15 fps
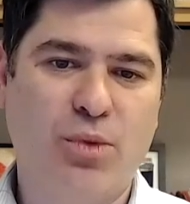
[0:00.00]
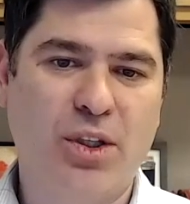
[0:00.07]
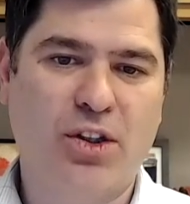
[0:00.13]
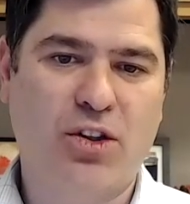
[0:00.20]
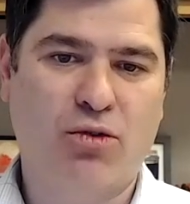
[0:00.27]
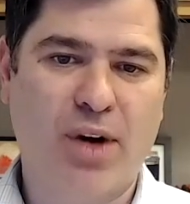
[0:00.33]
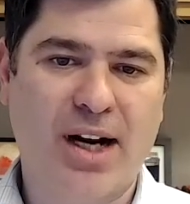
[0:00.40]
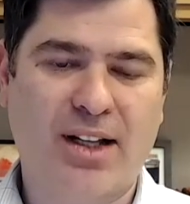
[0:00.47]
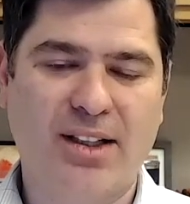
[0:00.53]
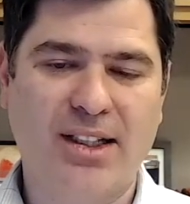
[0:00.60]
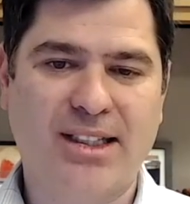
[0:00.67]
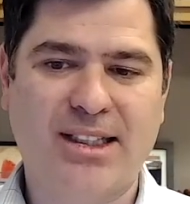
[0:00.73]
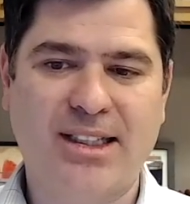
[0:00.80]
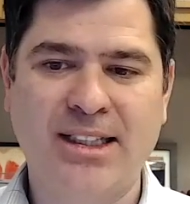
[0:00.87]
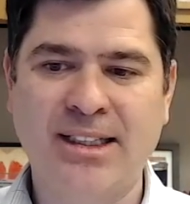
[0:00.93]
with direct
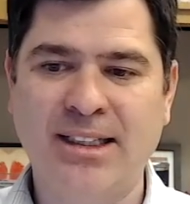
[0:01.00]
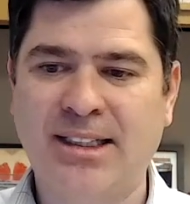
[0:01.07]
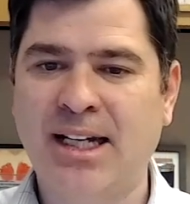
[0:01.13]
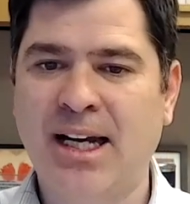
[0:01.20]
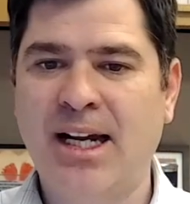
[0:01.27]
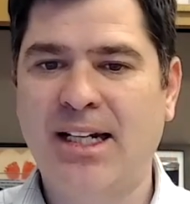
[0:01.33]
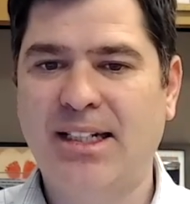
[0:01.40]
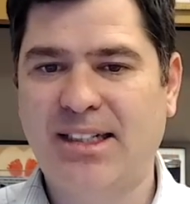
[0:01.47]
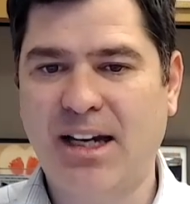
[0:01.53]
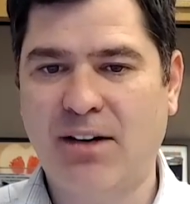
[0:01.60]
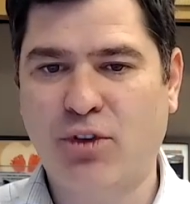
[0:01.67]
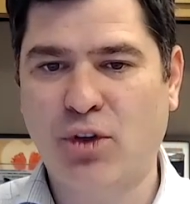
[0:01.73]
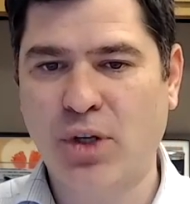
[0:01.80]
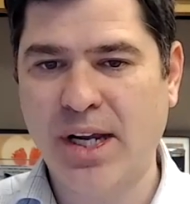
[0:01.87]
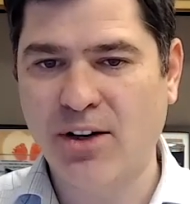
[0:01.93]
listings
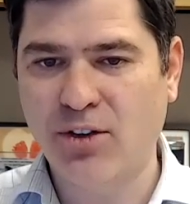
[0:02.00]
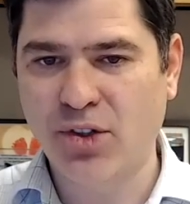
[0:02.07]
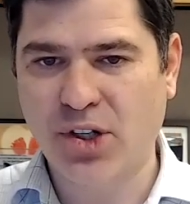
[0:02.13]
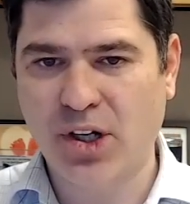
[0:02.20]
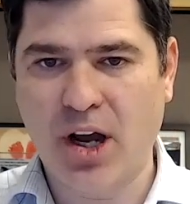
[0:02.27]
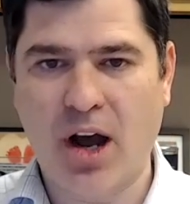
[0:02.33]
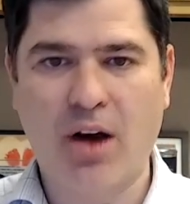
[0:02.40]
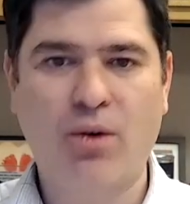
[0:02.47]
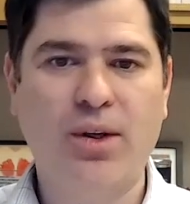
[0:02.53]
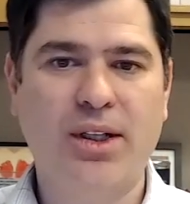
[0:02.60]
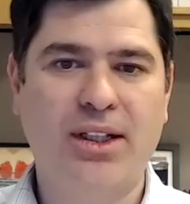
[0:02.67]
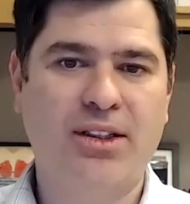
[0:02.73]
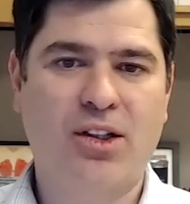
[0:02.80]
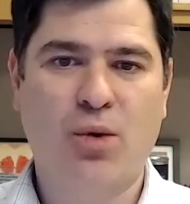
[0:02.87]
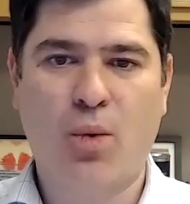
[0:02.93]
several years ago
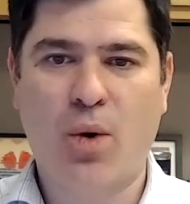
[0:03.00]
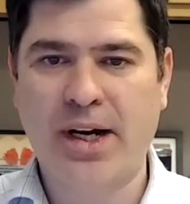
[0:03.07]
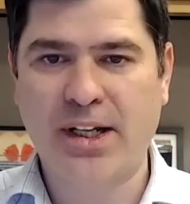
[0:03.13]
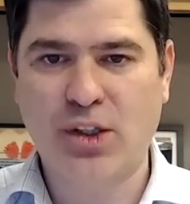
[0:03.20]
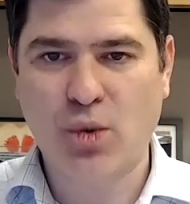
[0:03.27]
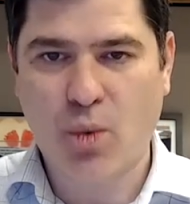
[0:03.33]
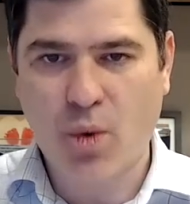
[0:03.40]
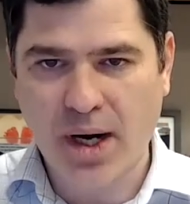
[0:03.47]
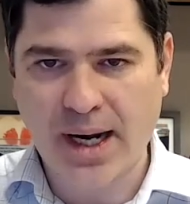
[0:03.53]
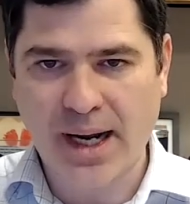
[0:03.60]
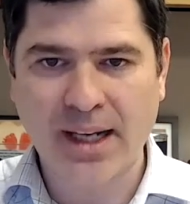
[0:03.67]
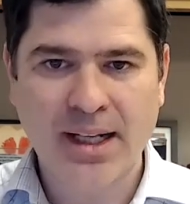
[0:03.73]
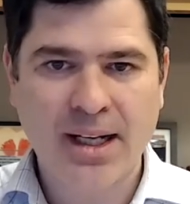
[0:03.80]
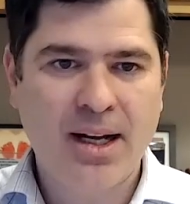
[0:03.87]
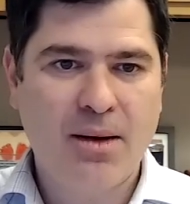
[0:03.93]
in
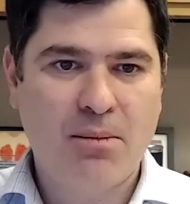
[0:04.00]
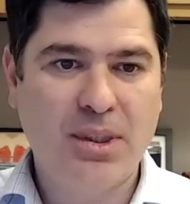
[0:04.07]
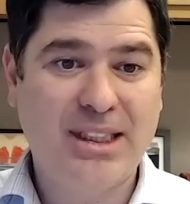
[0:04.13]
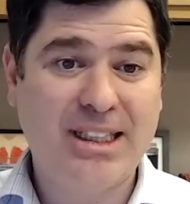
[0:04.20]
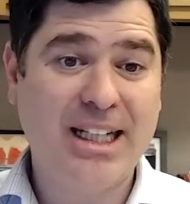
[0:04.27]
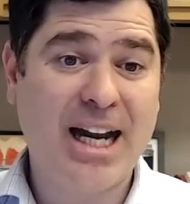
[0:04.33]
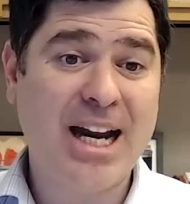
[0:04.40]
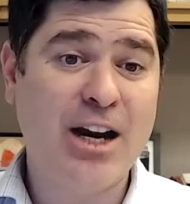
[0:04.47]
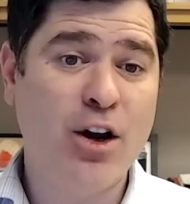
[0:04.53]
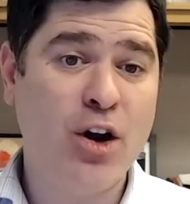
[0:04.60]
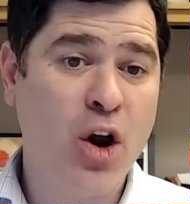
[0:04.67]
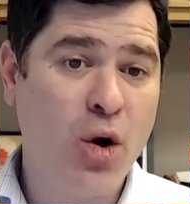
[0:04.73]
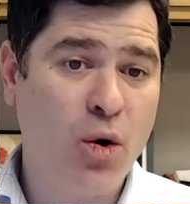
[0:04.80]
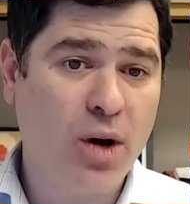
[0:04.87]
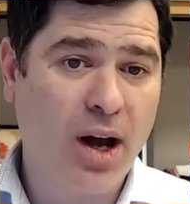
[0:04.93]
2020, but to date,
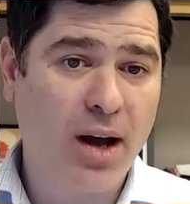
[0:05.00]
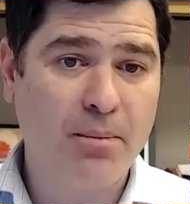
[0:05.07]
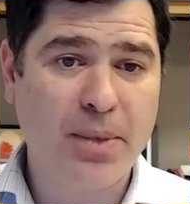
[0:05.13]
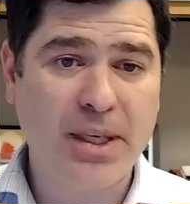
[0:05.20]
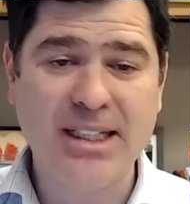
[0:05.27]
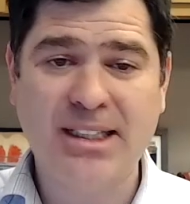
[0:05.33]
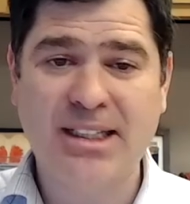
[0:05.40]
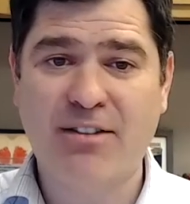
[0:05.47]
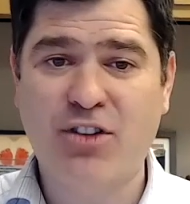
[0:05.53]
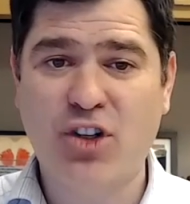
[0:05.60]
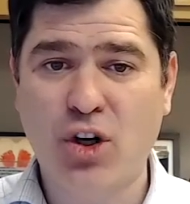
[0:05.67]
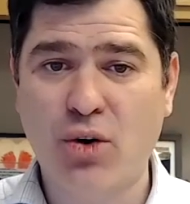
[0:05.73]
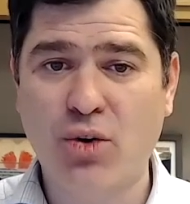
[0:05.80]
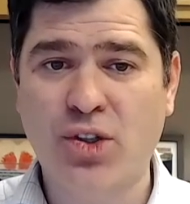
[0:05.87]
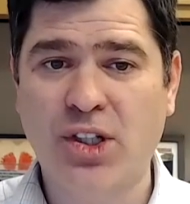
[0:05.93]
no companies have
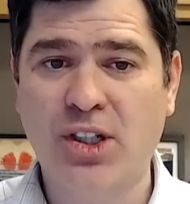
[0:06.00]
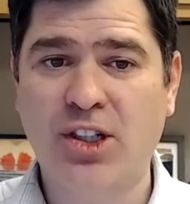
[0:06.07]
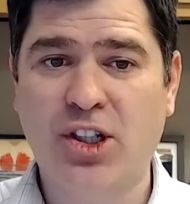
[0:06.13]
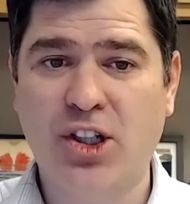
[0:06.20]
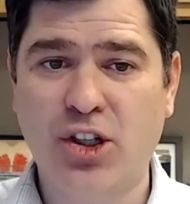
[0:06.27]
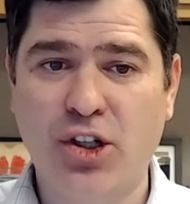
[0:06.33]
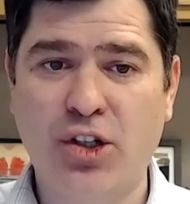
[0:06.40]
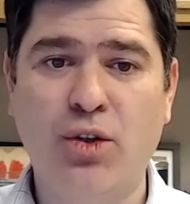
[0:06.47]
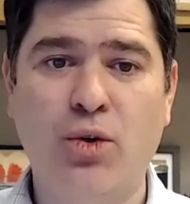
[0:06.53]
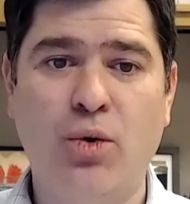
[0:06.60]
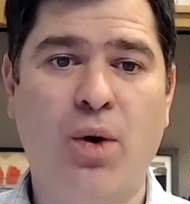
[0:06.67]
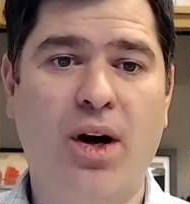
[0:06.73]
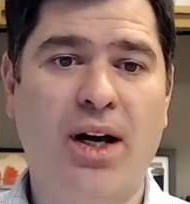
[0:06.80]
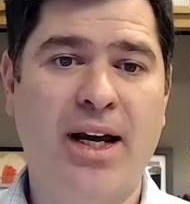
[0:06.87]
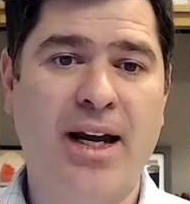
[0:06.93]
chosen to
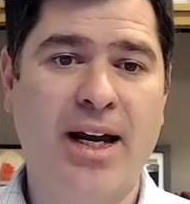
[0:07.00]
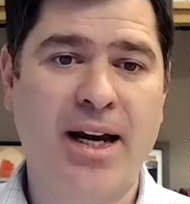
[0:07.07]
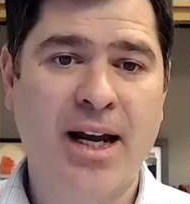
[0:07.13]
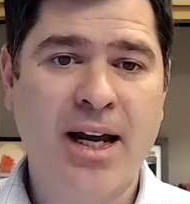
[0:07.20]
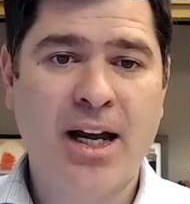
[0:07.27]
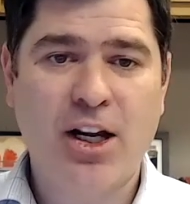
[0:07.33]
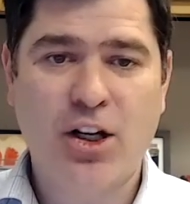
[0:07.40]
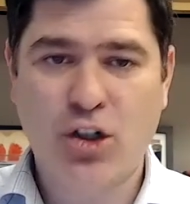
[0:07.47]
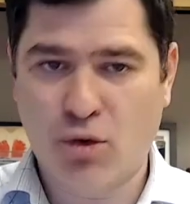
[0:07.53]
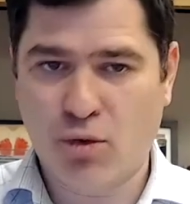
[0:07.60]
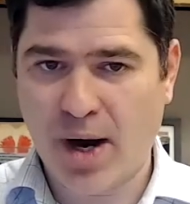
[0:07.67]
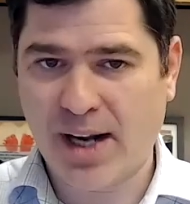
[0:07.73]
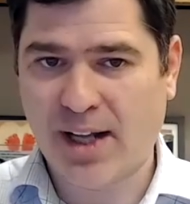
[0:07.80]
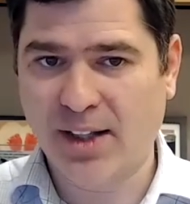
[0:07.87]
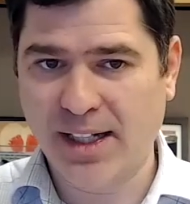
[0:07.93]
do a
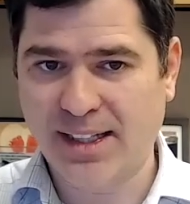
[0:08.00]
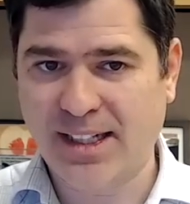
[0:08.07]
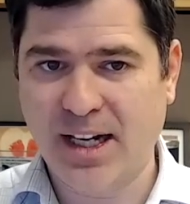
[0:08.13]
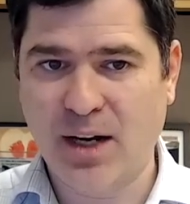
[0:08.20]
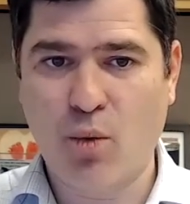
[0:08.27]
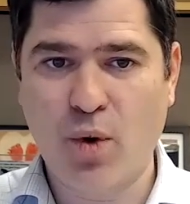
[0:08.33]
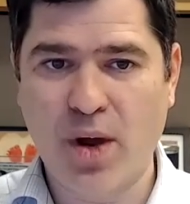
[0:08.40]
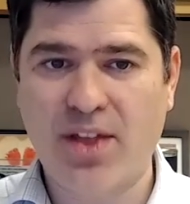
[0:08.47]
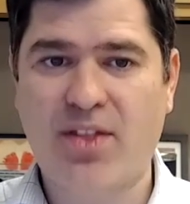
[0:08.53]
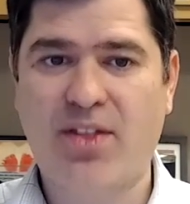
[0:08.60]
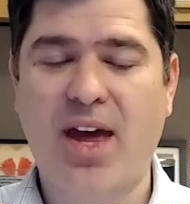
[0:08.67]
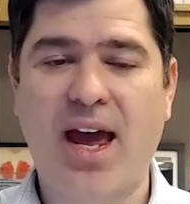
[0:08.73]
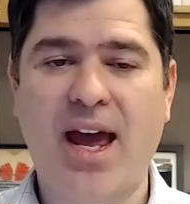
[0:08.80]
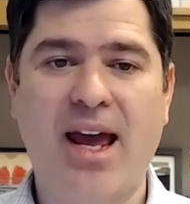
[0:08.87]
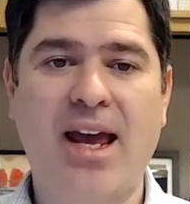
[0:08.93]
direct listing with
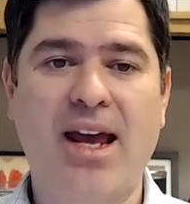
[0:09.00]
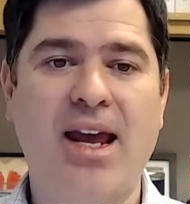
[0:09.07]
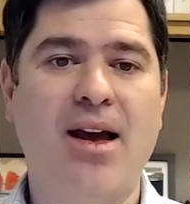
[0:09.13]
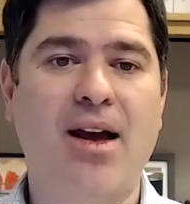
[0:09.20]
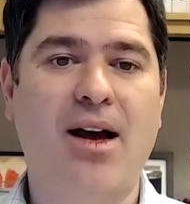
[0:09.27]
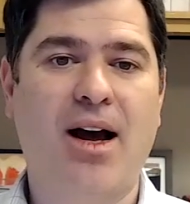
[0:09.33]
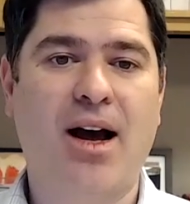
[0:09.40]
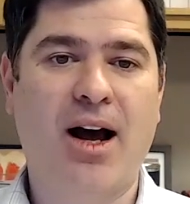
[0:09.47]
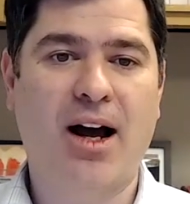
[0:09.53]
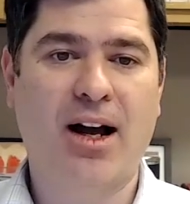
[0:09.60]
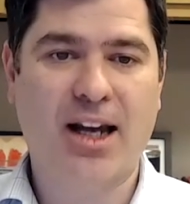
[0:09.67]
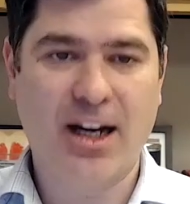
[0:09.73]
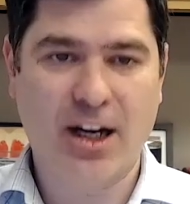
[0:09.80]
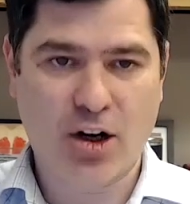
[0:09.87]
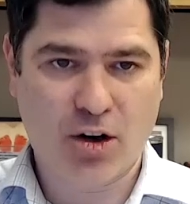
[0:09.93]
a
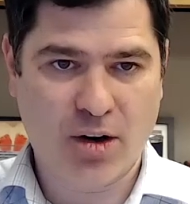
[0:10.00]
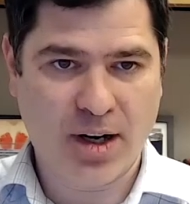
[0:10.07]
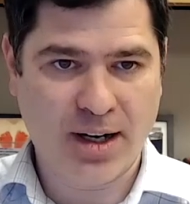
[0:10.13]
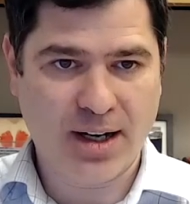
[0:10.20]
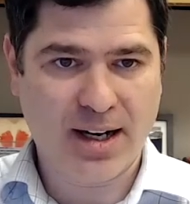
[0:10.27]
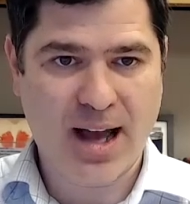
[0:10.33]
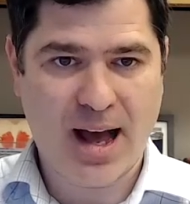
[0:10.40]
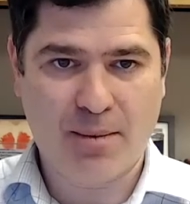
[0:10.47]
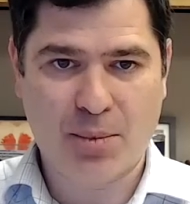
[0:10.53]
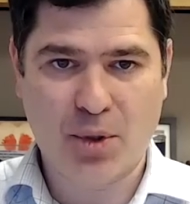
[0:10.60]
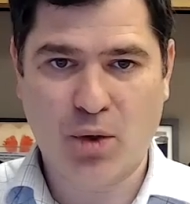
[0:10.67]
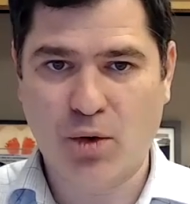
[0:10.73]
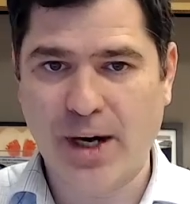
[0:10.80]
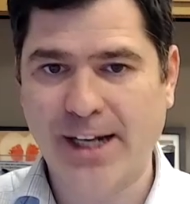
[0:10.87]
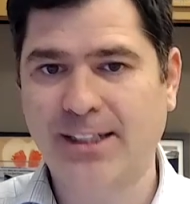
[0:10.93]
concurrent
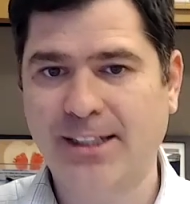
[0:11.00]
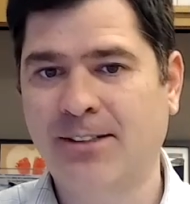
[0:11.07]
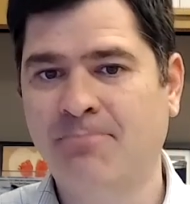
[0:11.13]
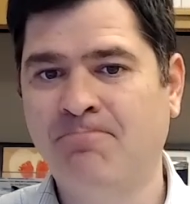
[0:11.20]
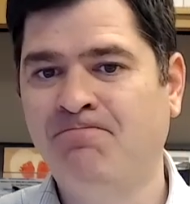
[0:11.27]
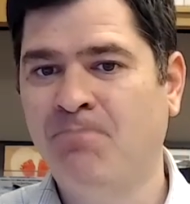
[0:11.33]
capital raise.